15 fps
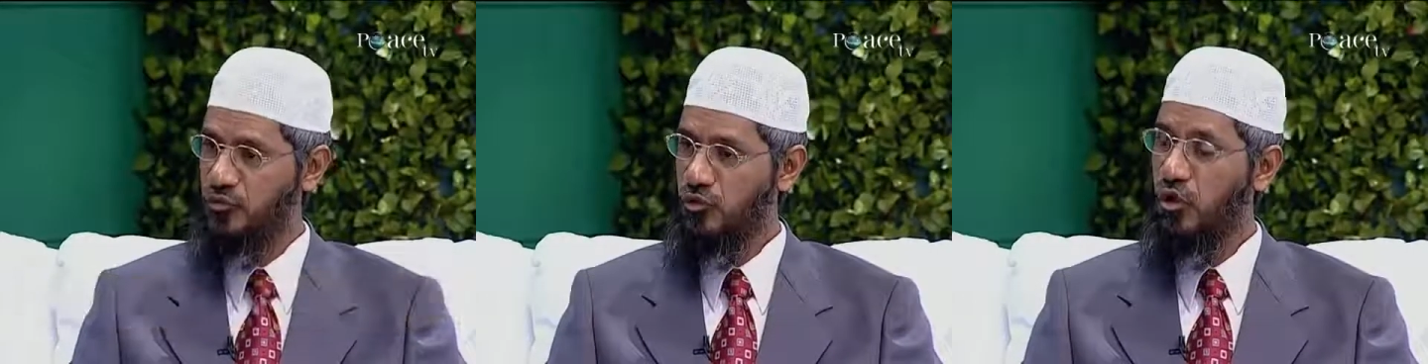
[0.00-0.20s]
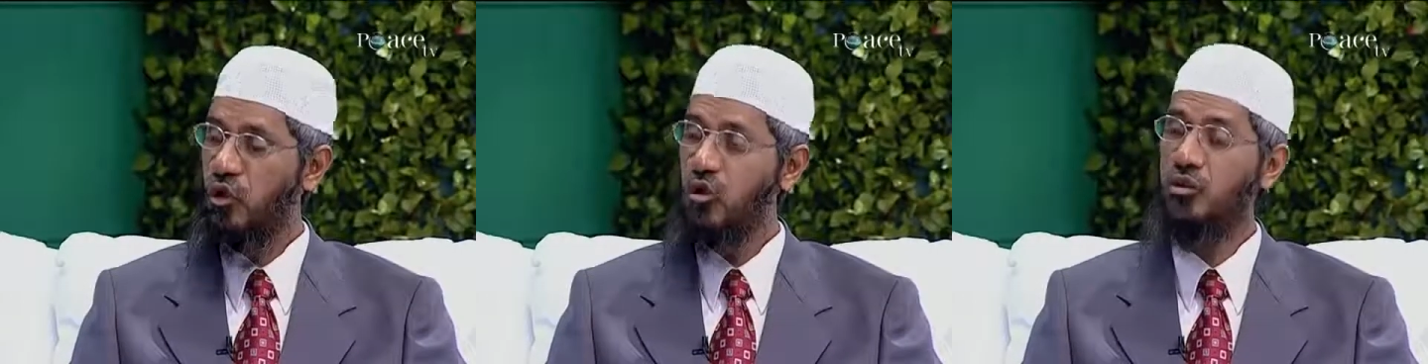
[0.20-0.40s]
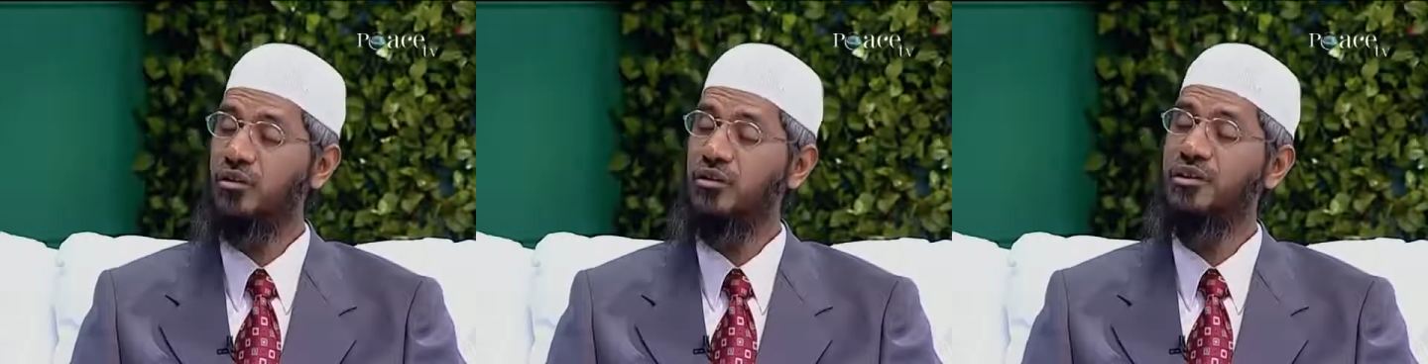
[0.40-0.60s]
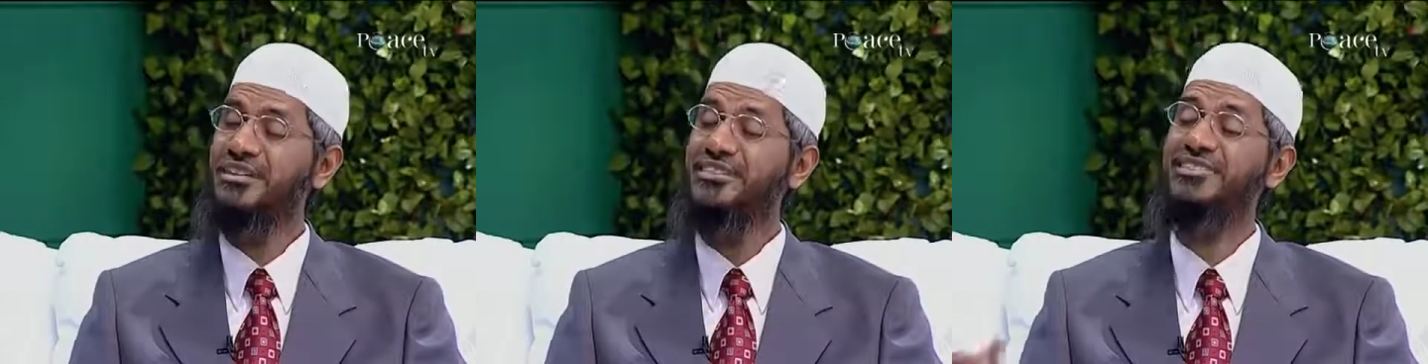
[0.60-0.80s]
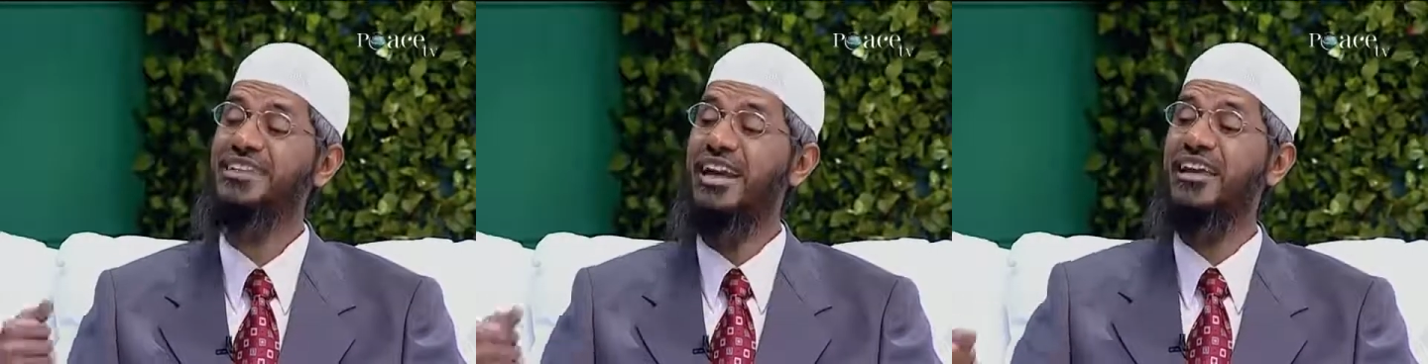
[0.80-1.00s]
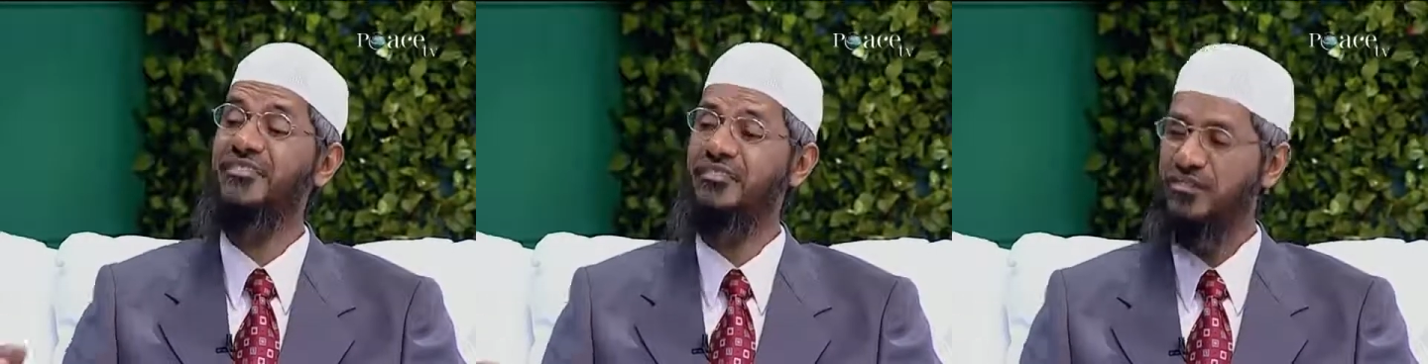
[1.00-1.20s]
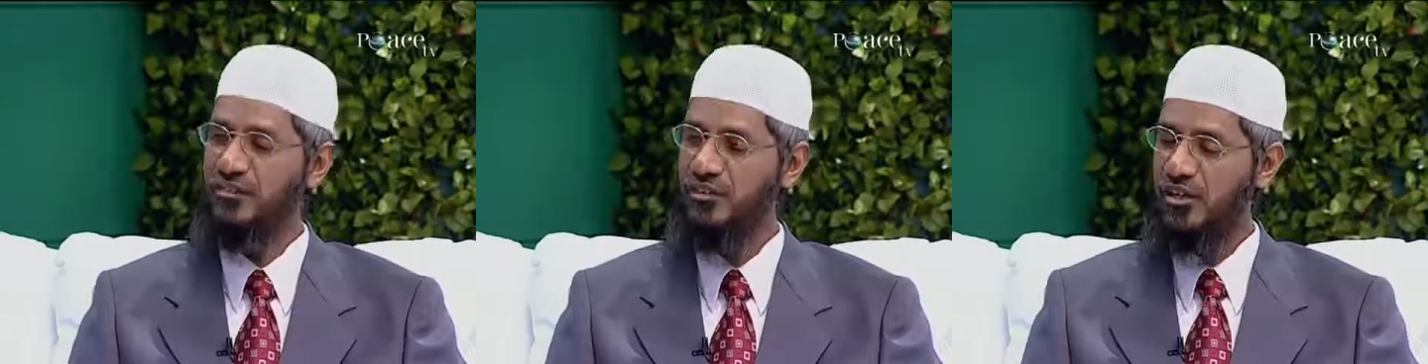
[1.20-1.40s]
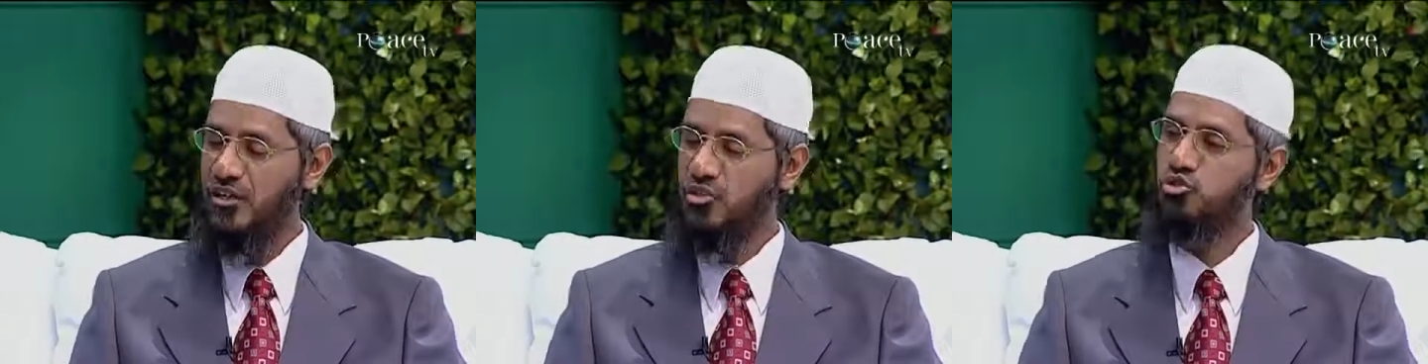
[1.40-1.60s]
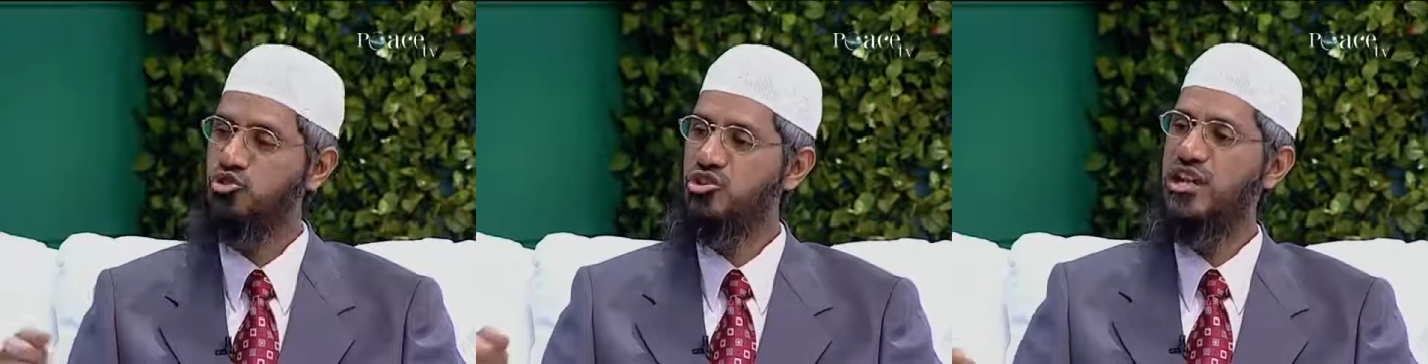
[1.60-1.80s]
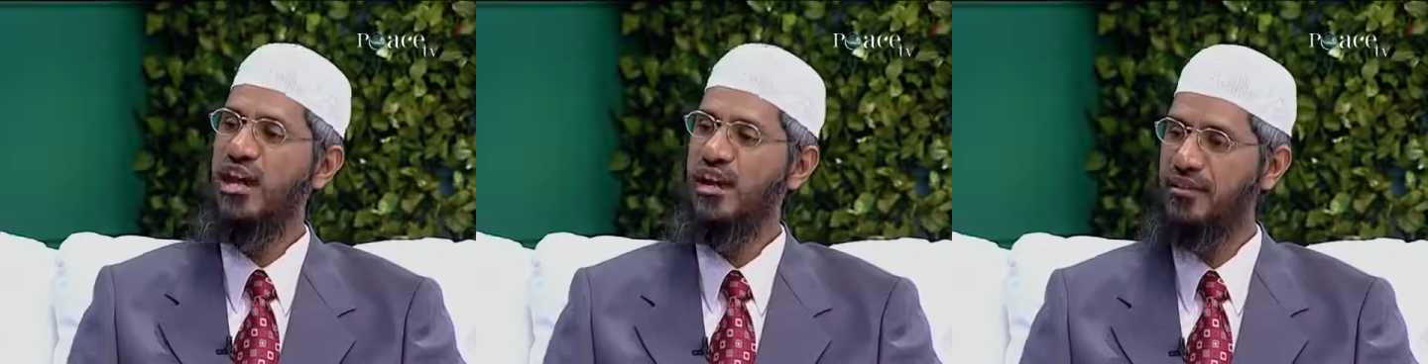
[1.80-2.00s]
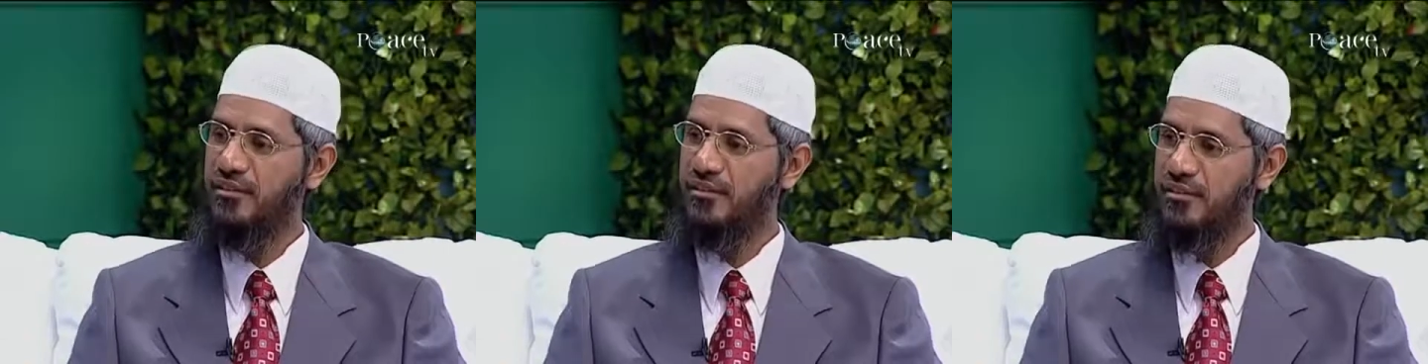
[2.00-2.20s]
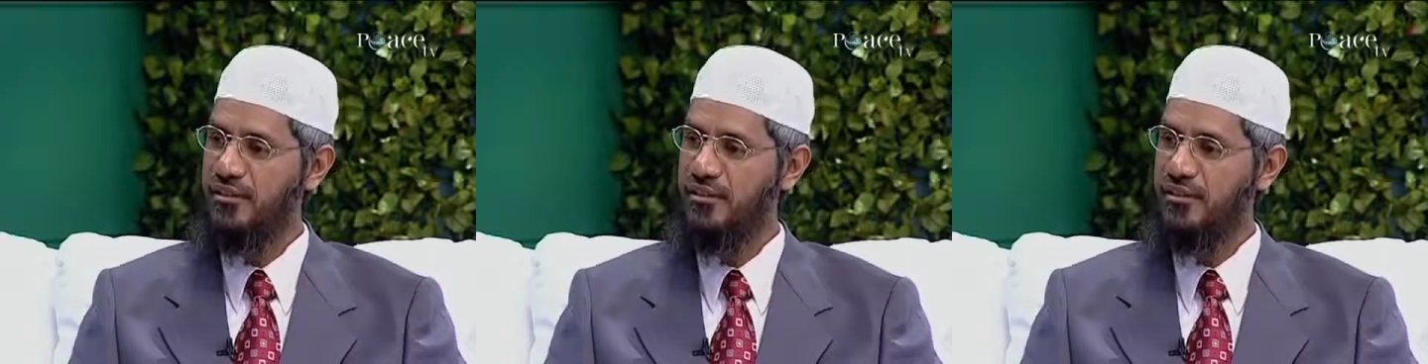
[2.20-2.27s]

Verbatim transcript: or strive, do jihad,